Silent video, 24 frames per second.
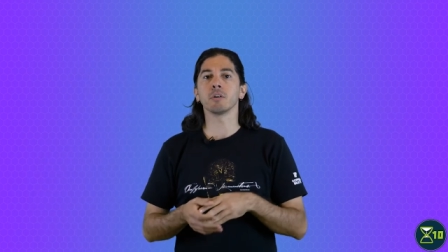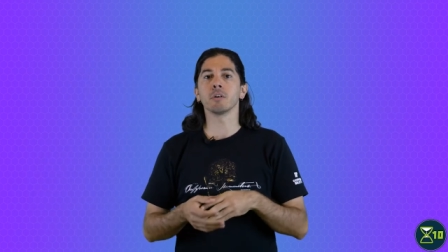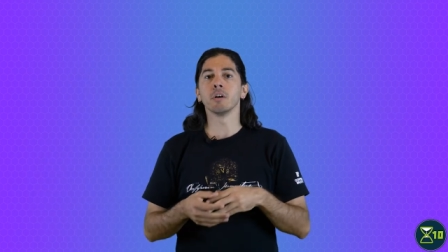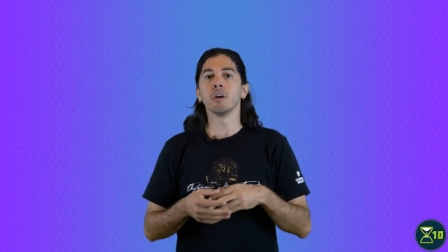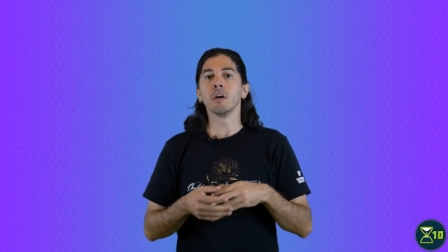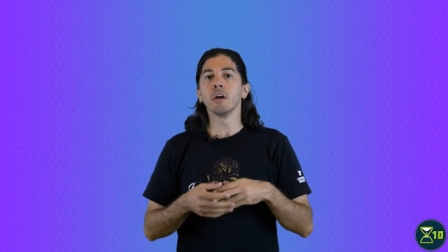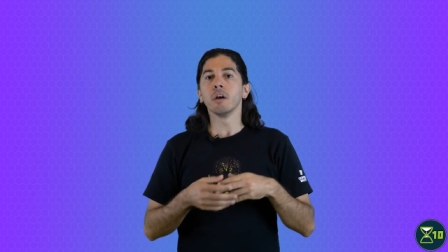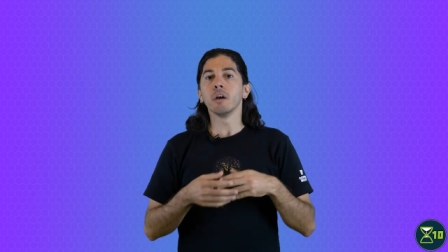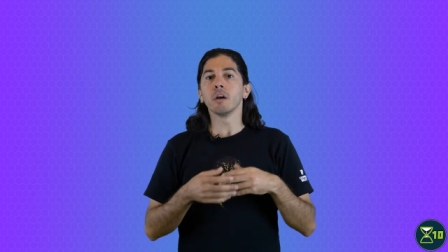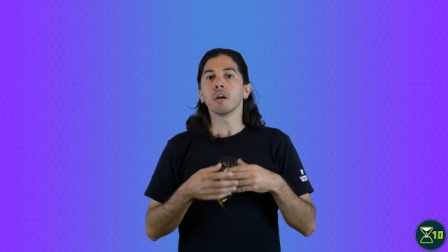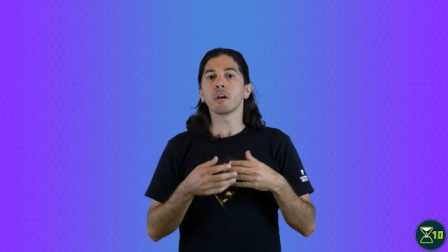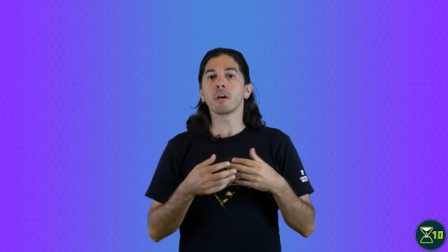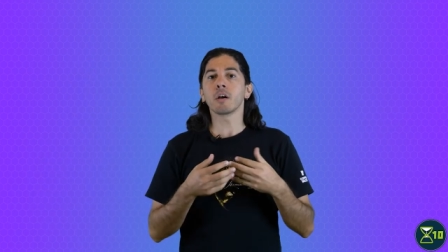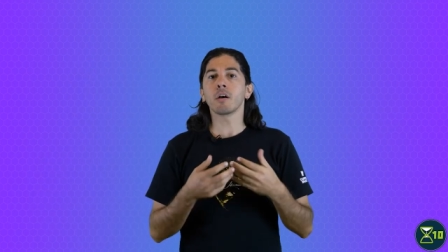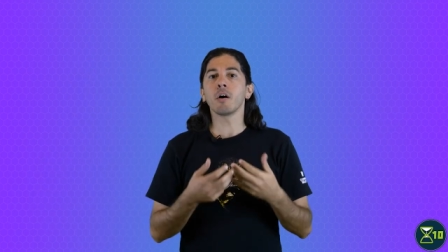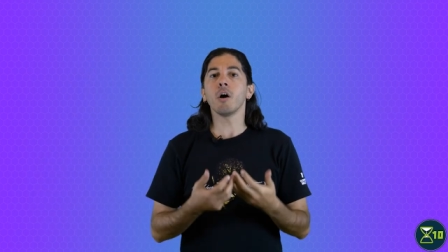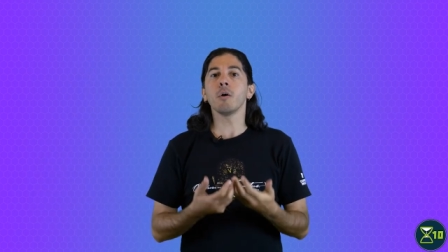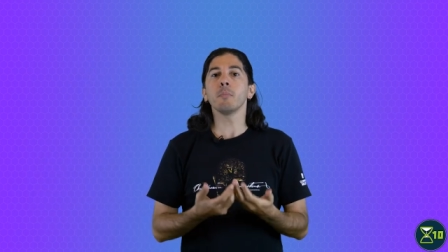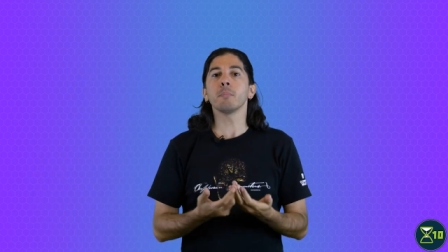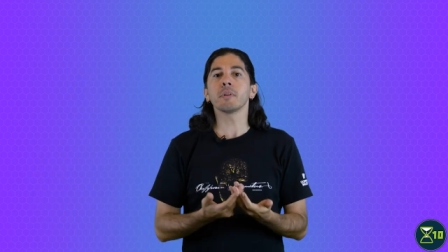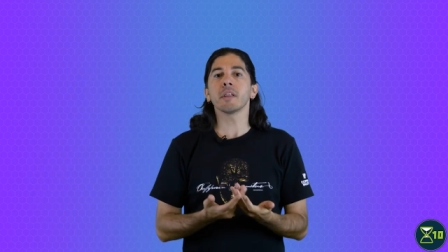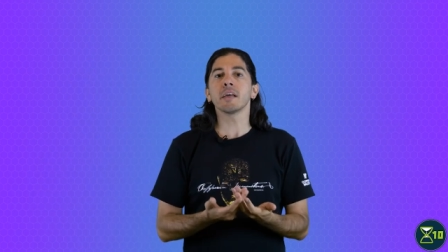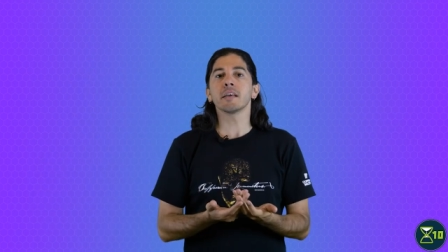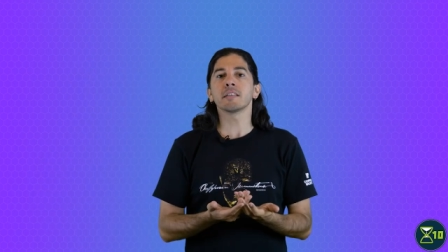are
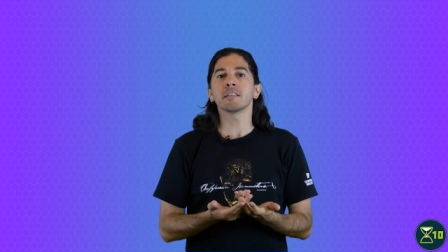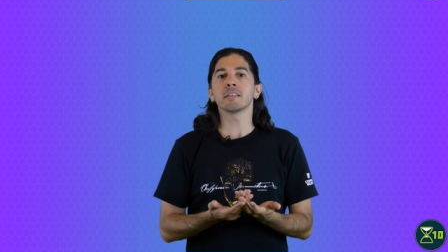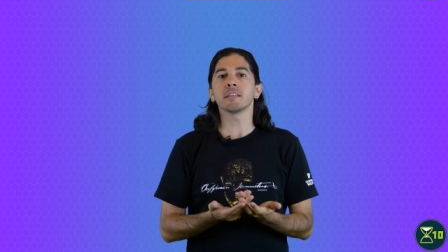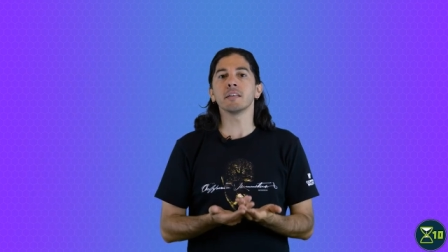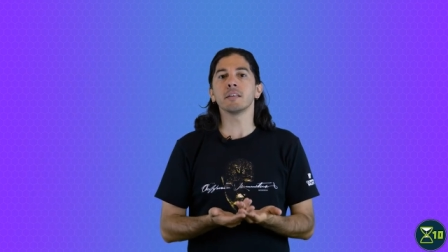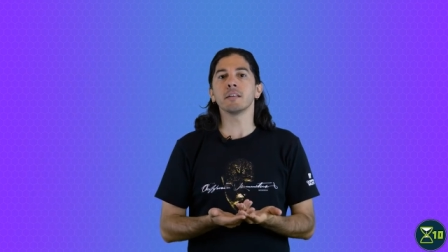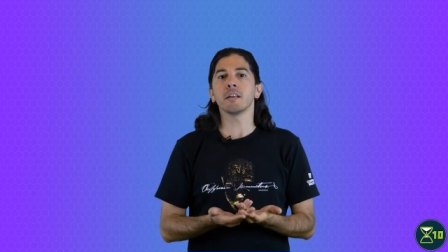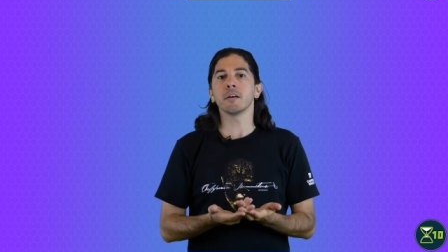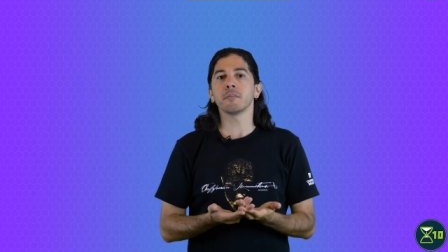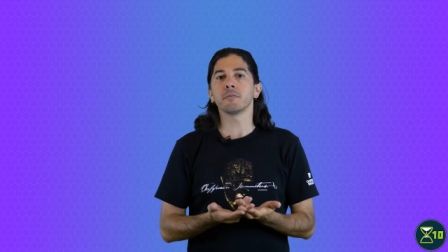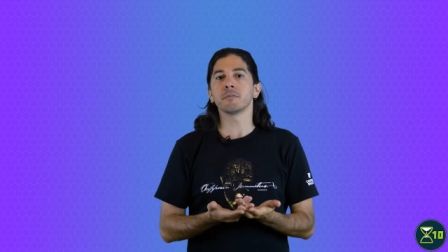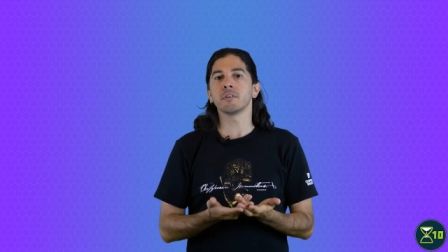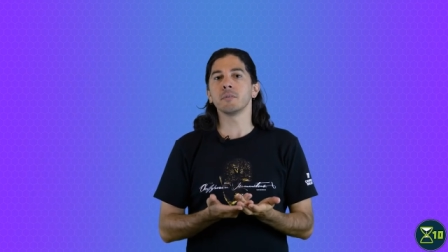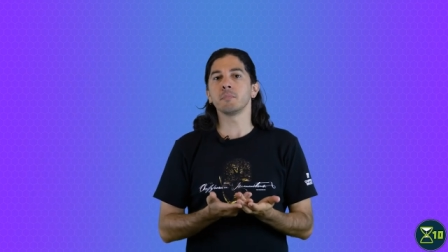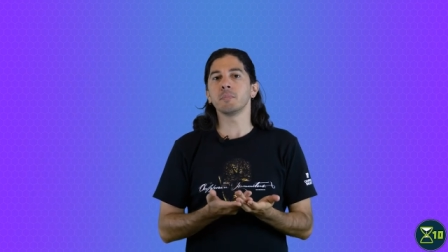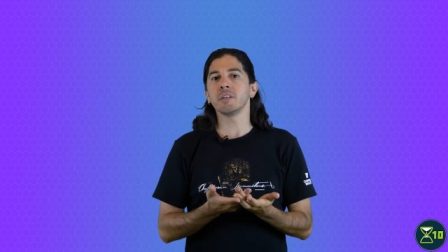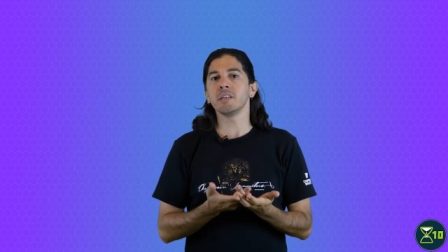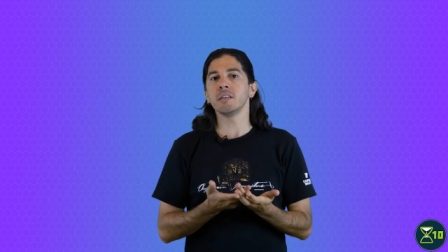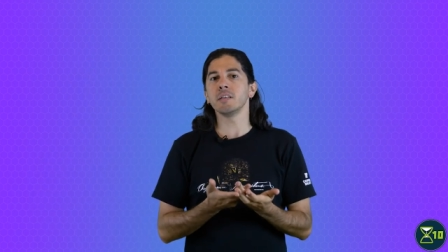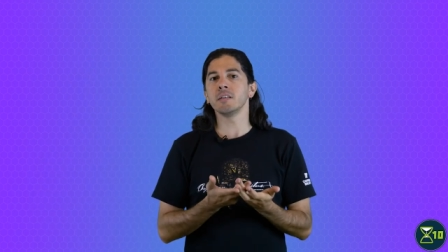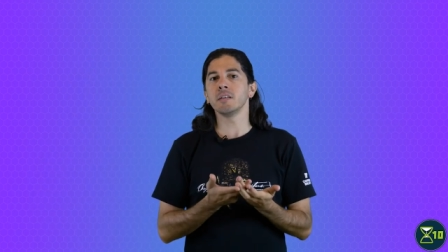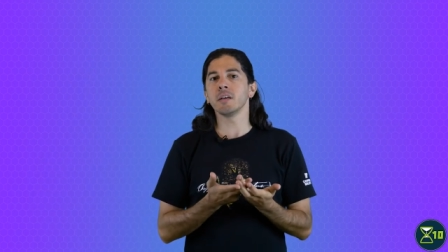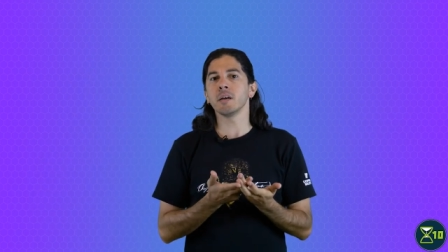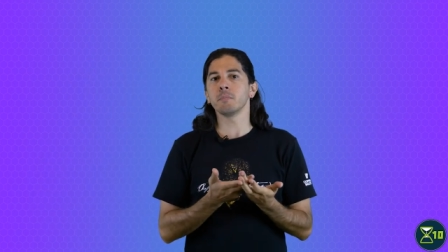complex enough to
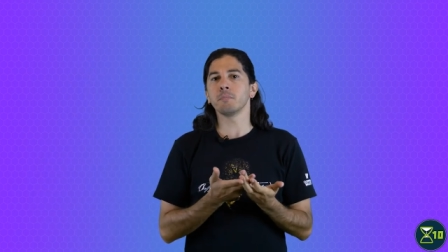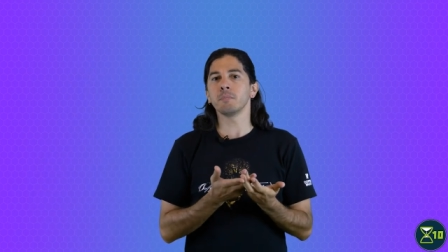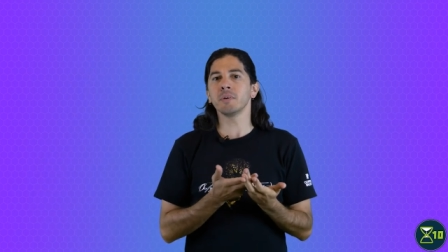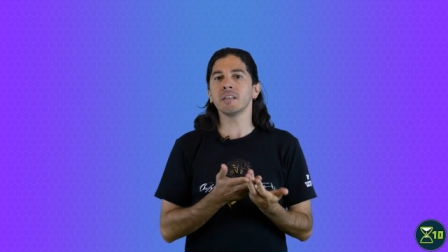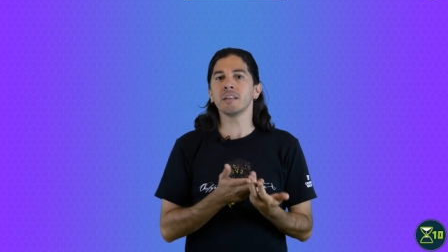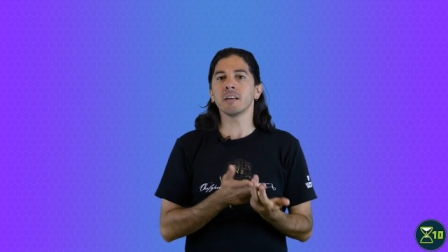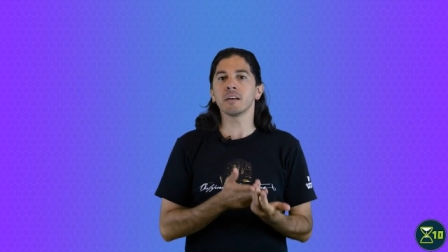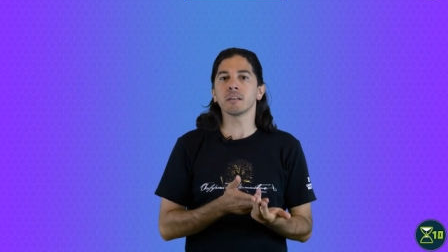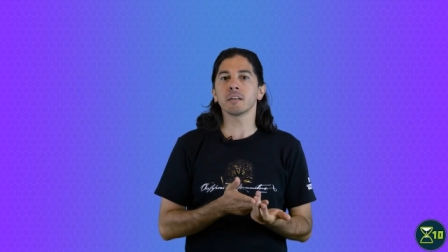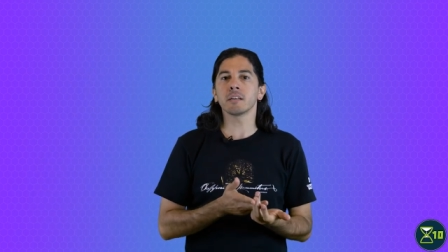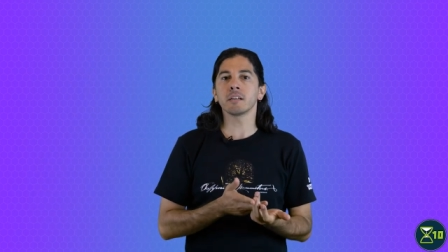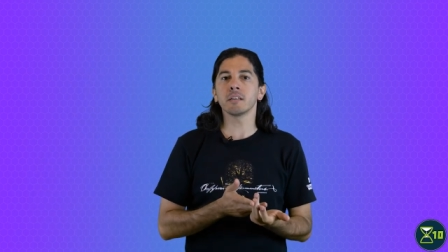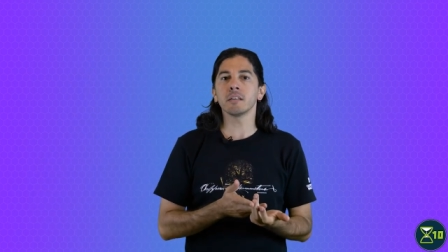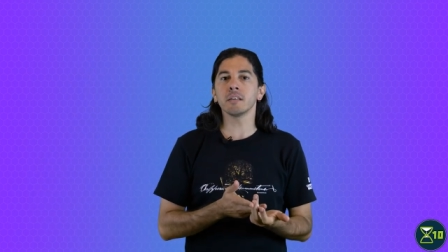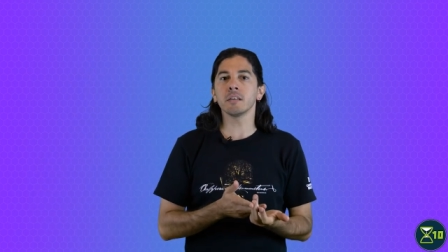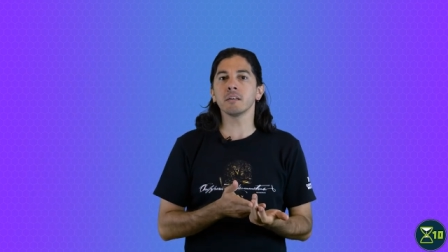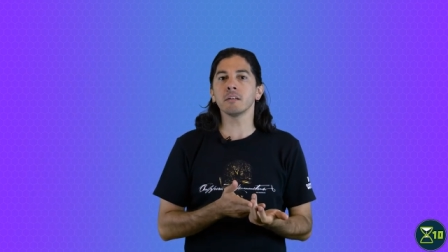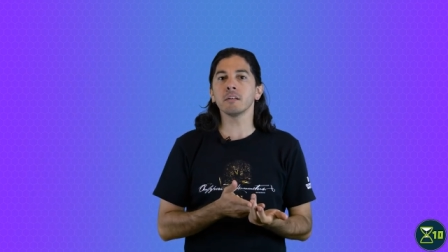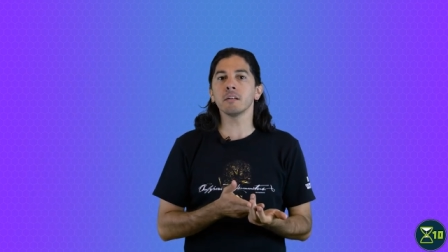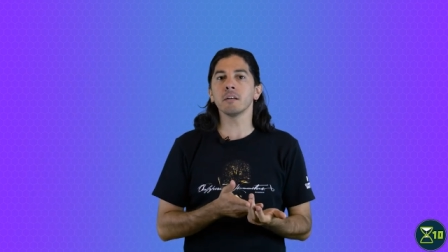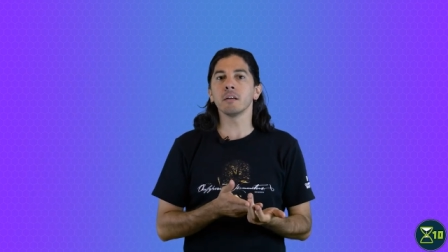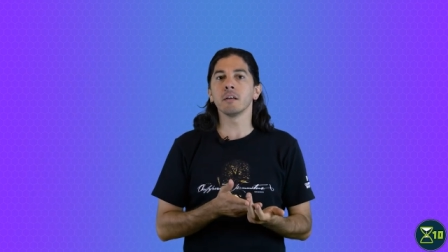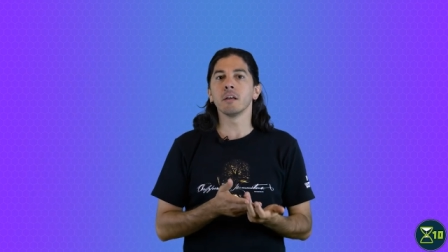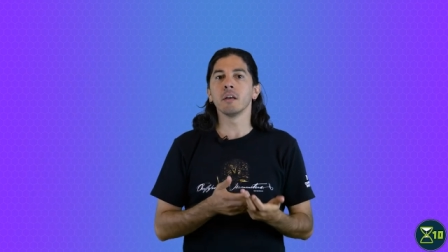be a bit
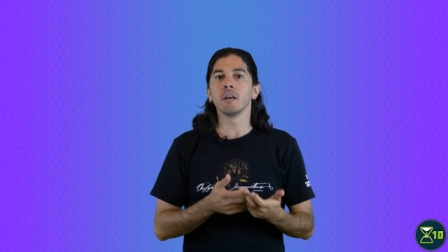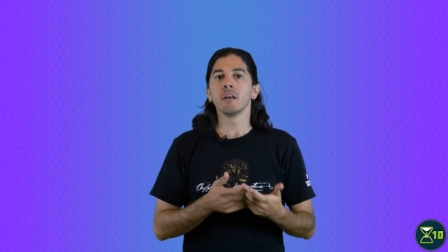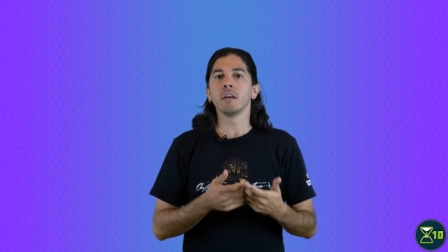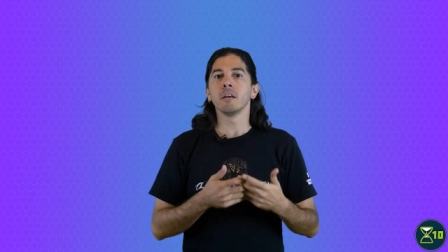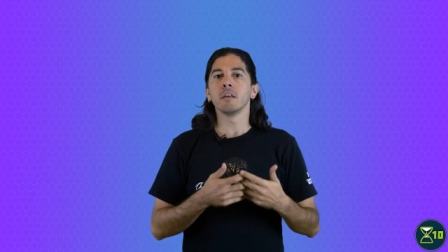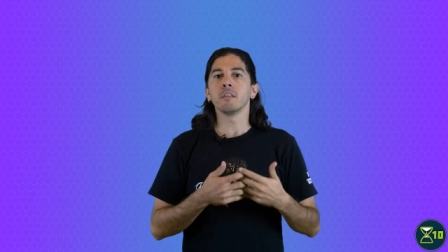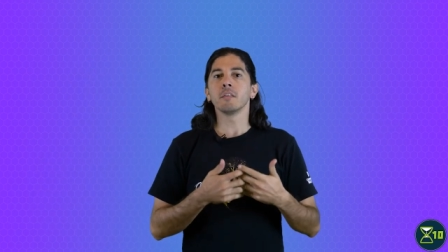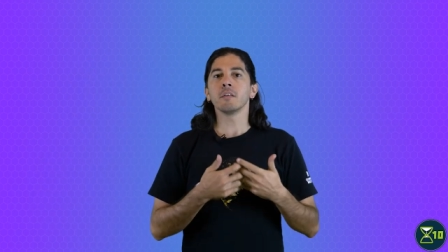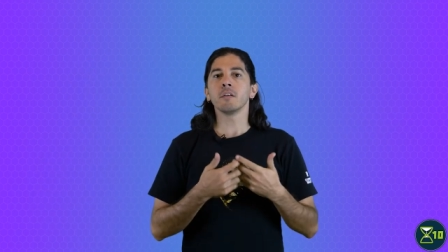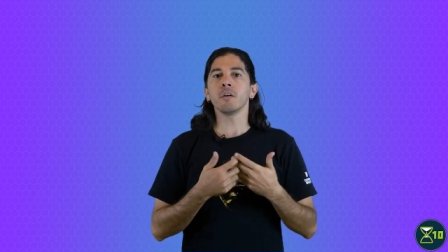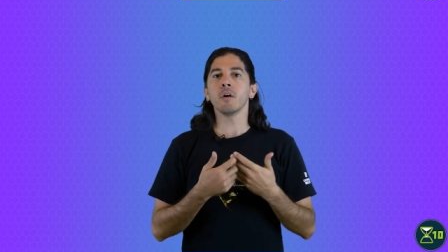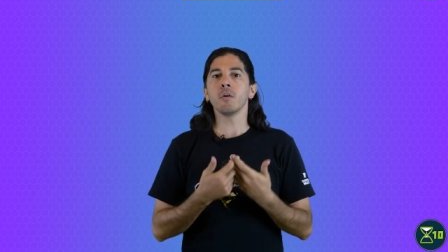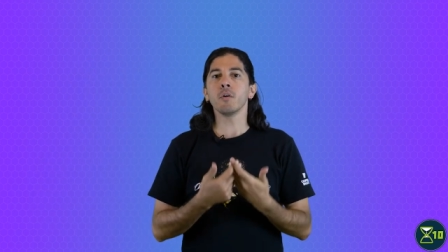unclear, the